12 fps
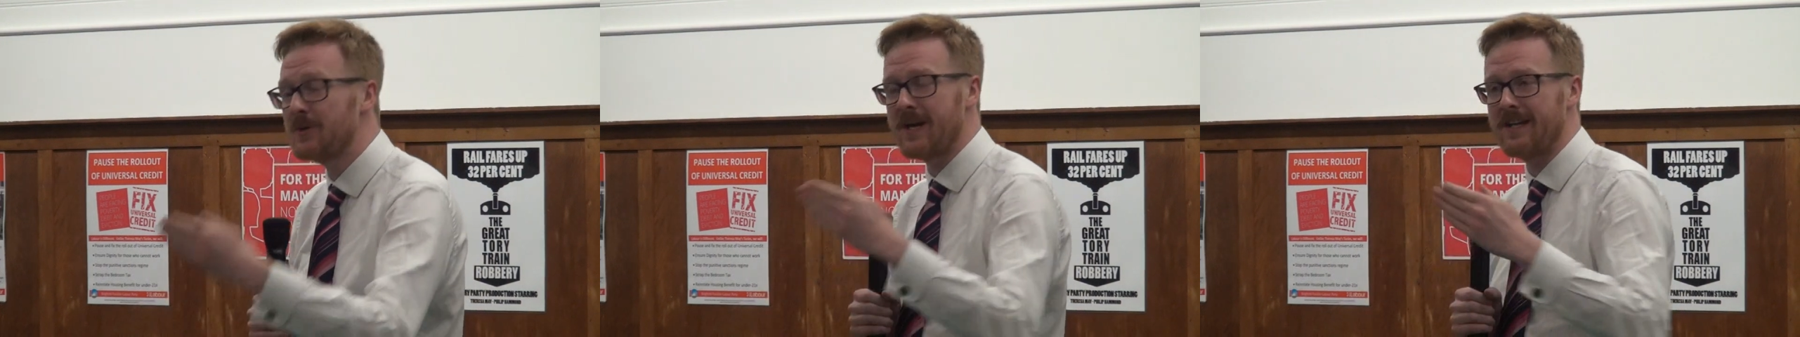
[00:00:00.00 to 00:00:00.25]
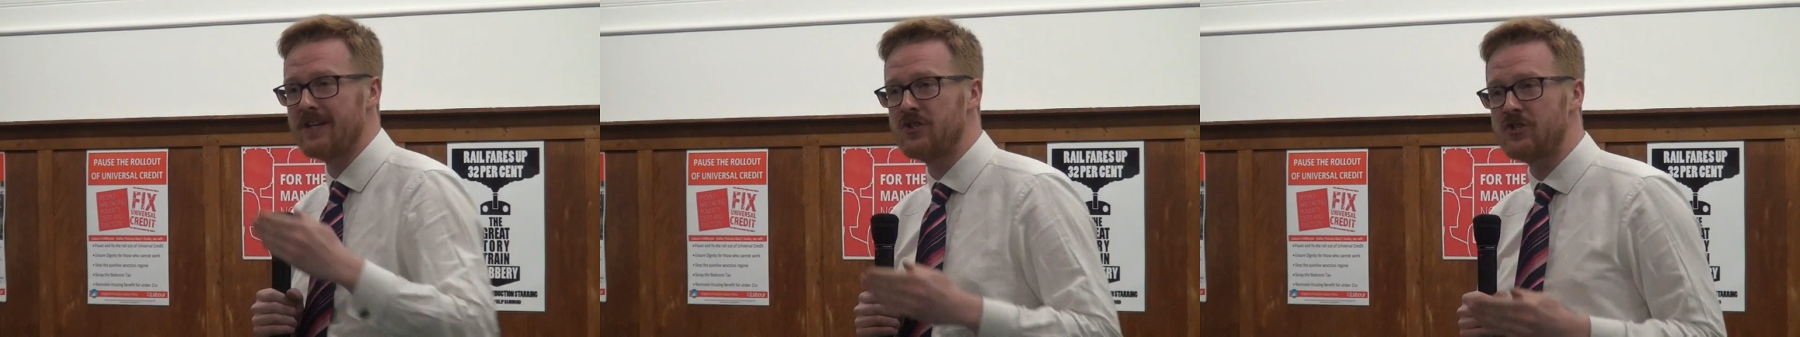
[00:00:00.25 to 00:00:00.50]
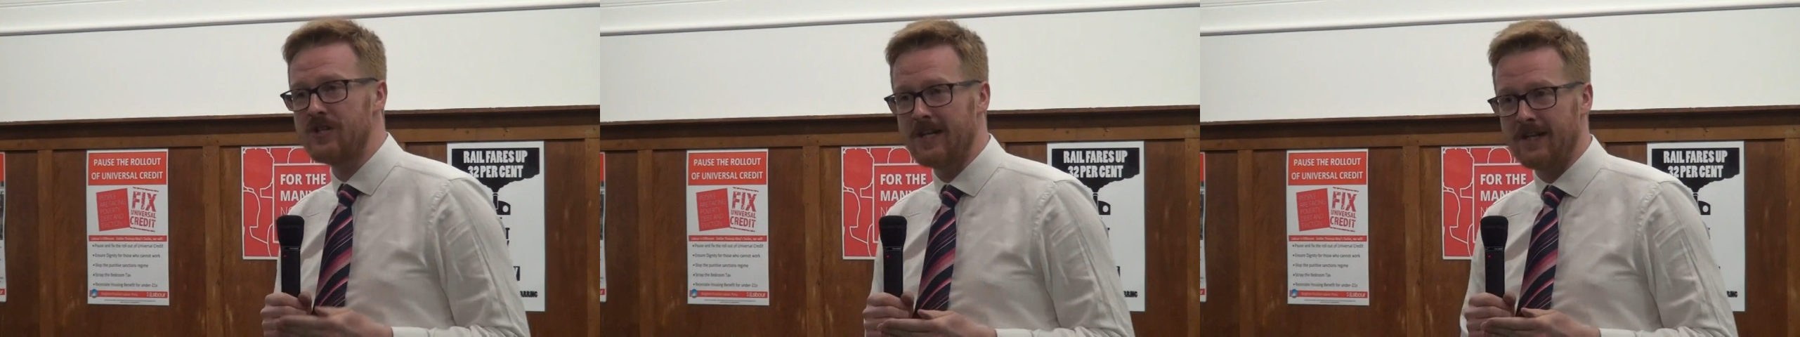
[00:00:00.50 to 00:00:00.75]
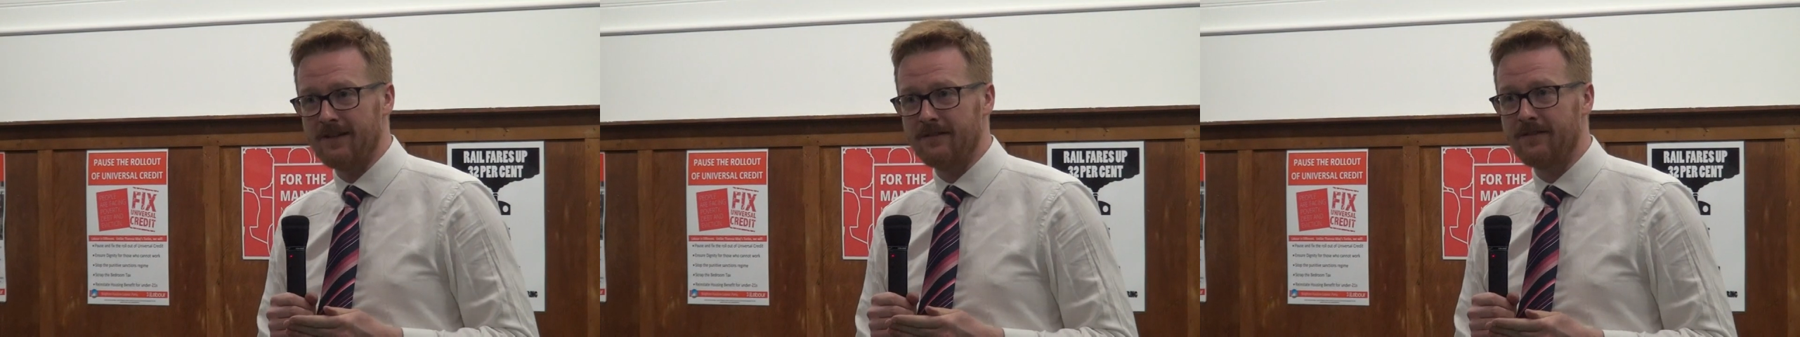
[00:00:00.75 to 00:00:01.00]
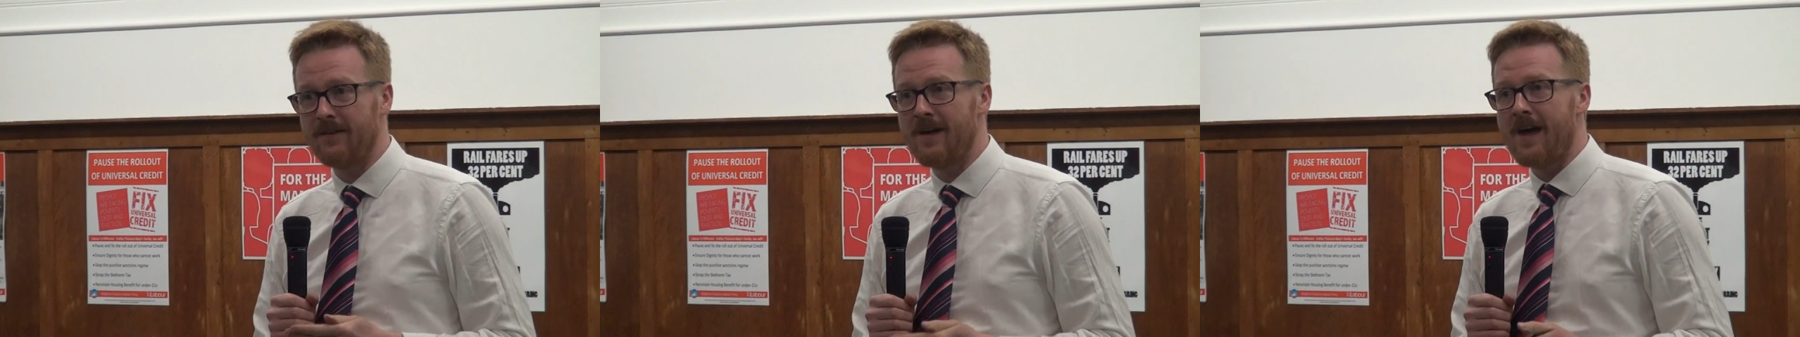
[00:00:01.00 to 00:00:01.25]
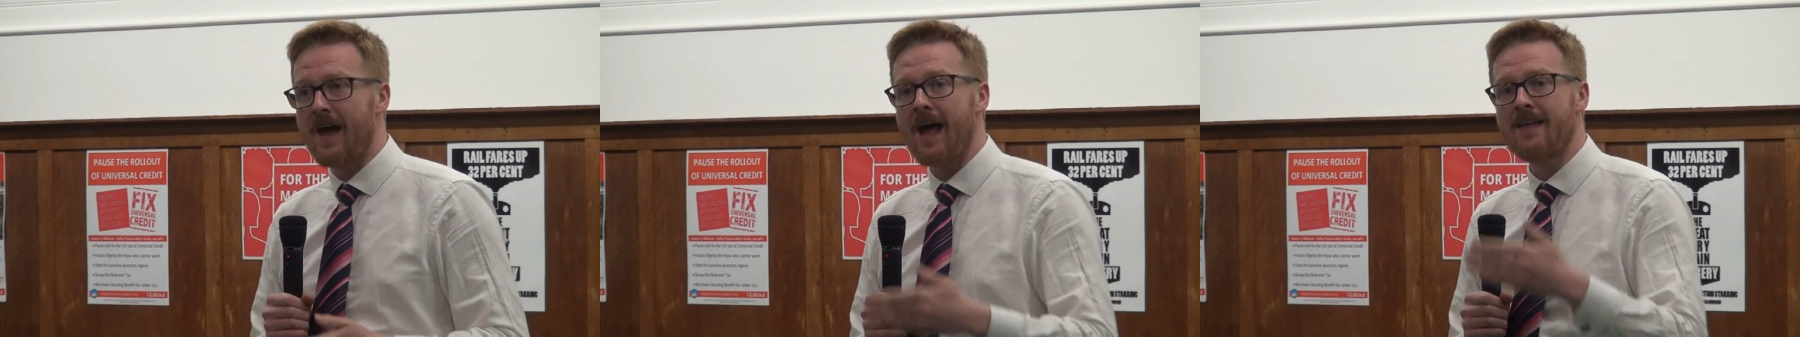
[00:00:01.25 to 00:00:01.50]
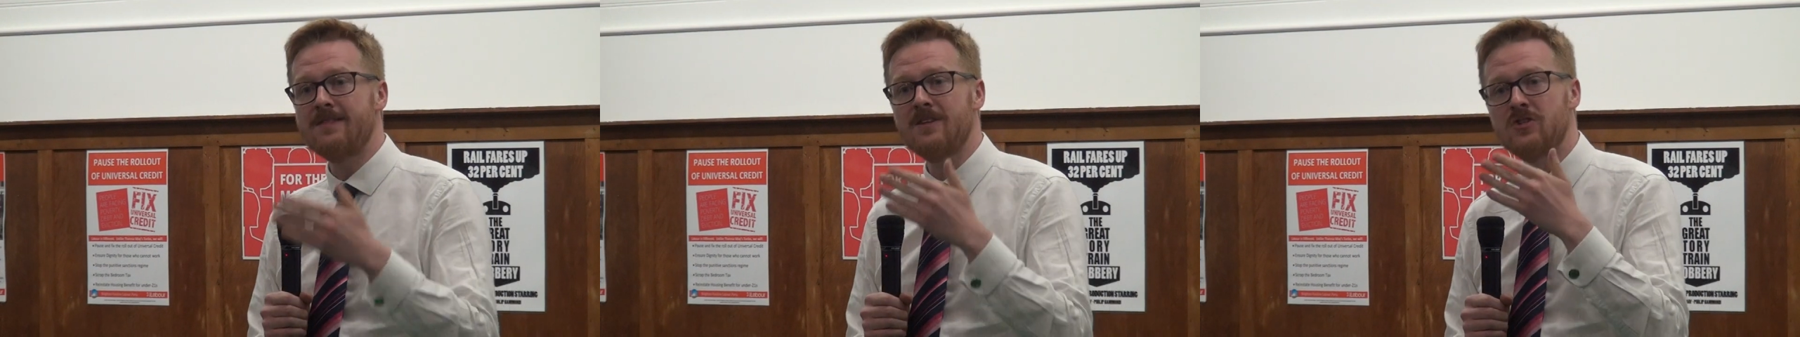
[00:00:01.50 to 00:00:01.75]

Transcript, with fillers: you can achieve and the